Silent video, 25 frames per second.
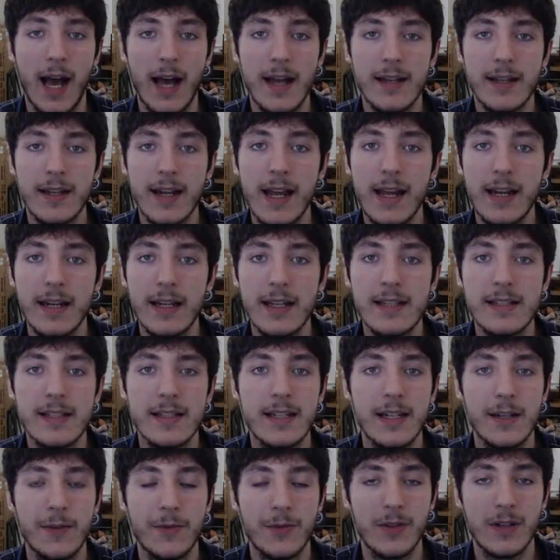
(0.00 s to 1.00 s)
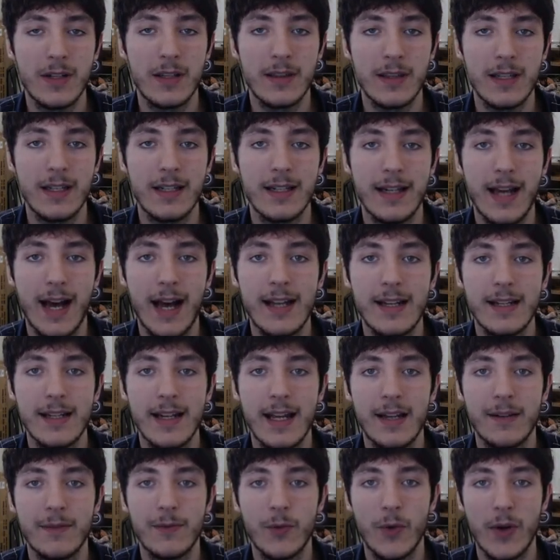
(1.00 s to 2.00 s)
.NET is different than
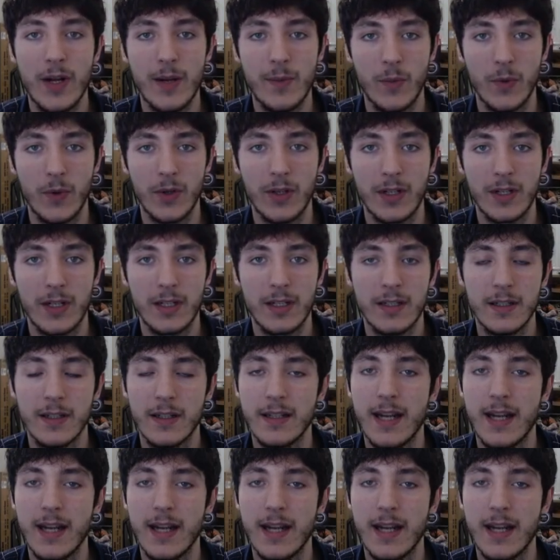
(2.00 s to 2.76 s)
.NET Framework.